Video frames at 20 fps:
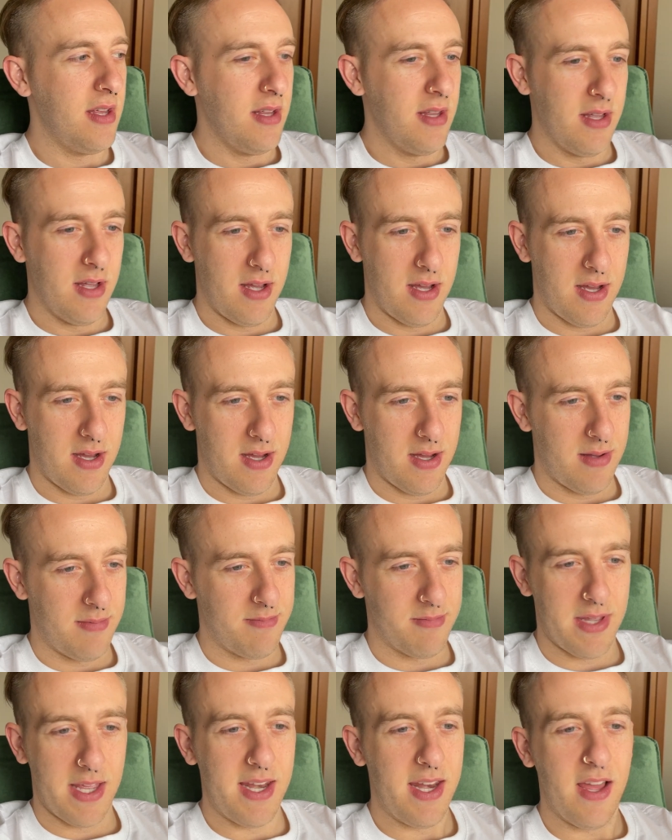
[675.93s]

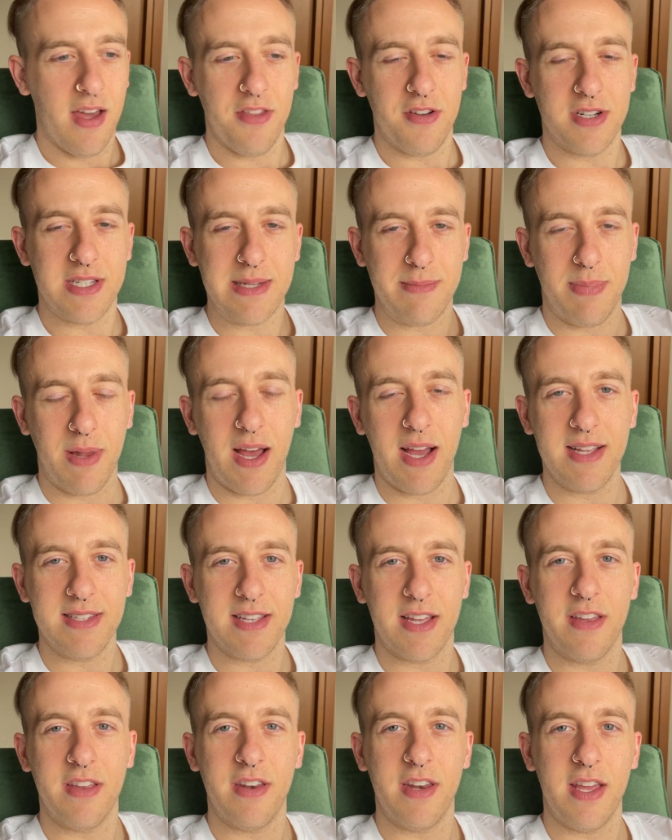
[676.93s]
any other supplies
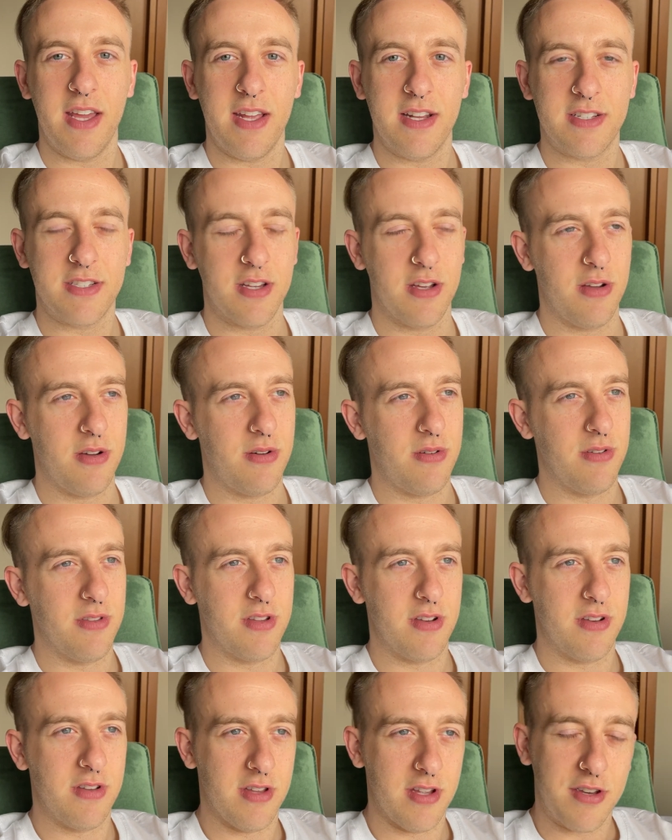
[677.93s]
that you need. So
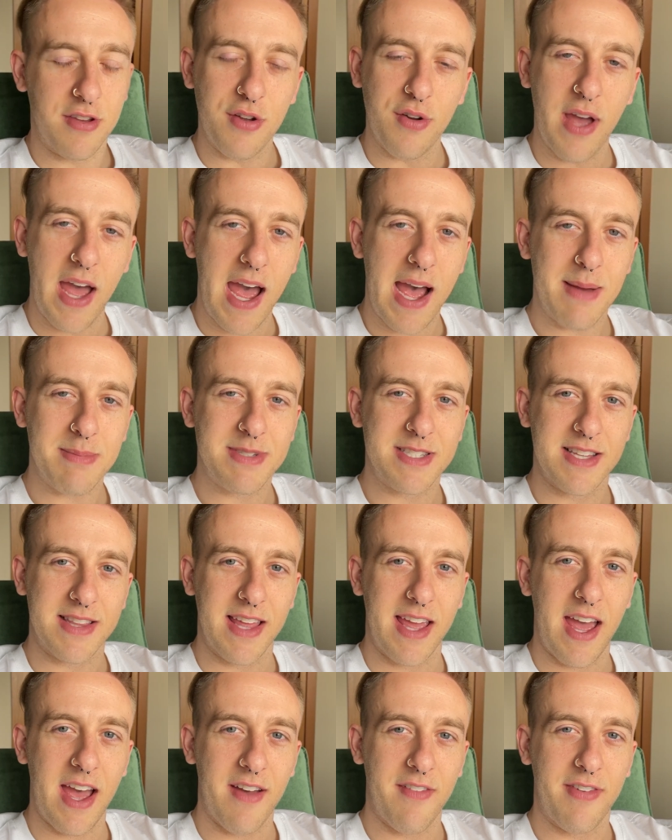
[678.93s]
the two apps that they
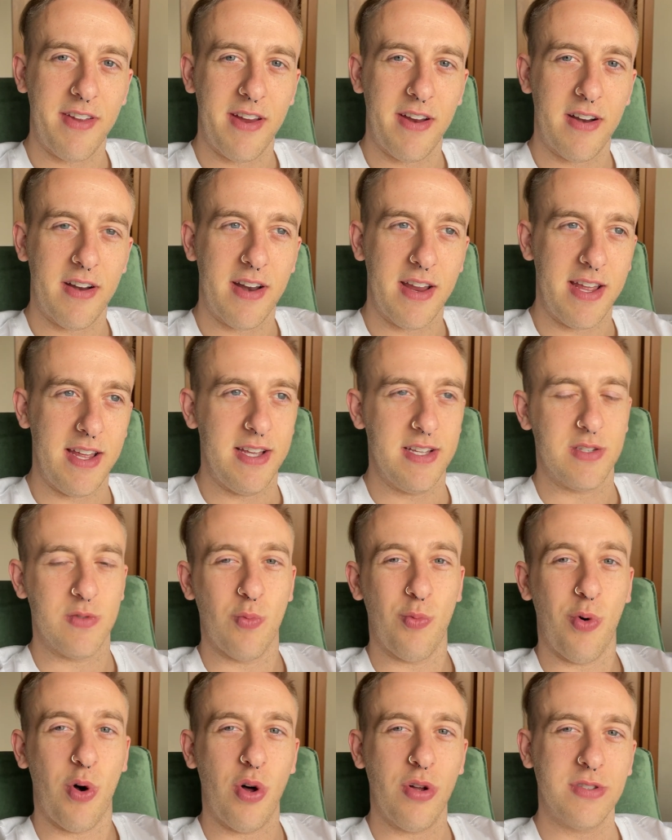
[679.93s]
have here is
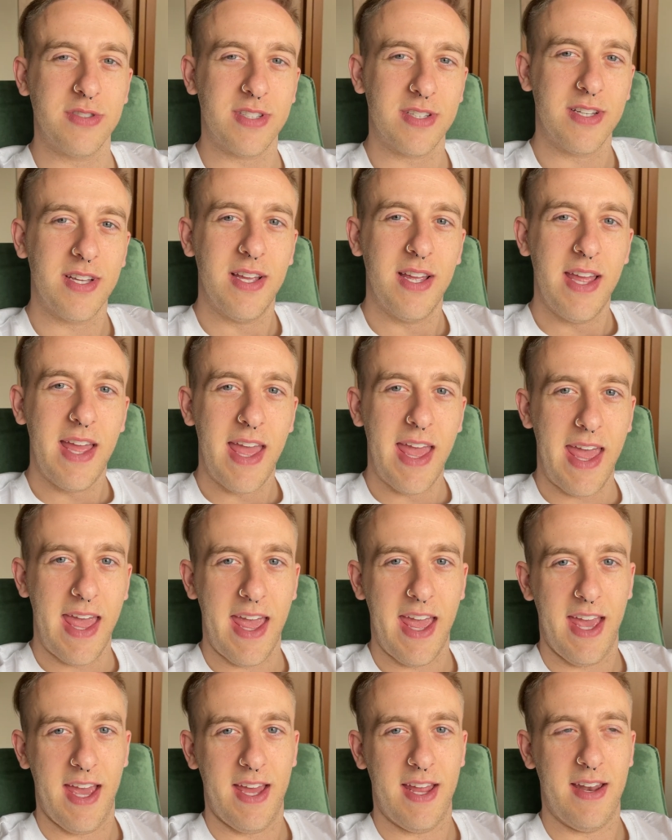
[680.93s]
Wolt
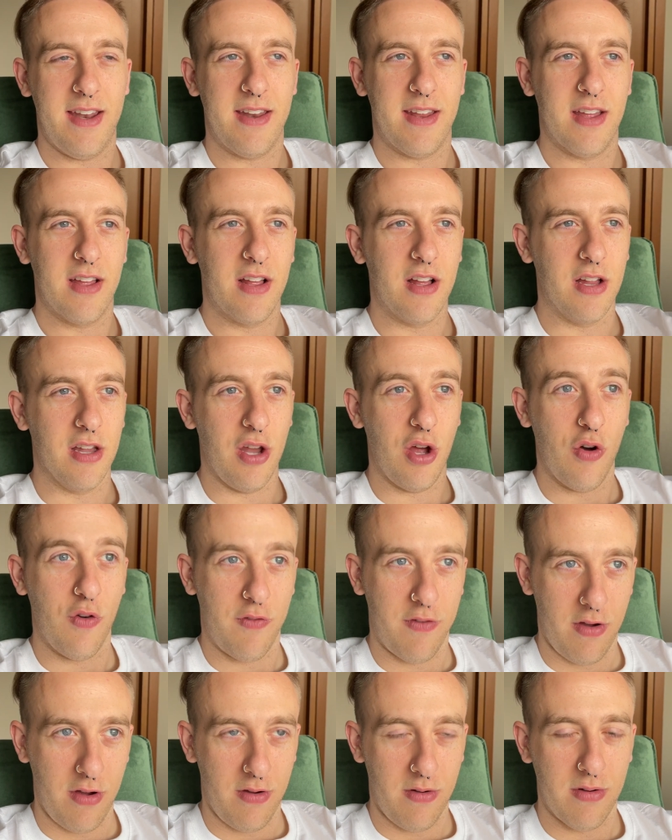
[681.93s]
and
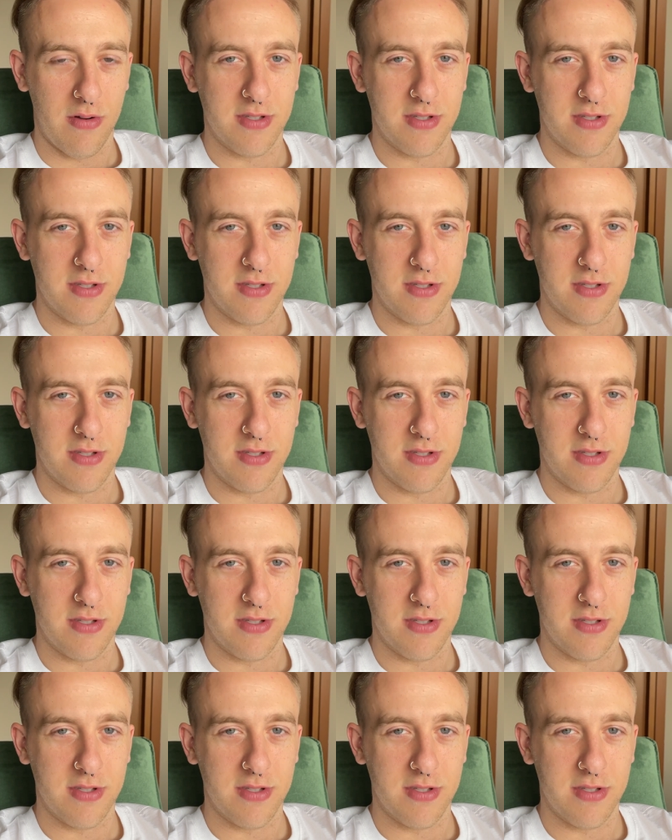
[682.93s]
Glovo.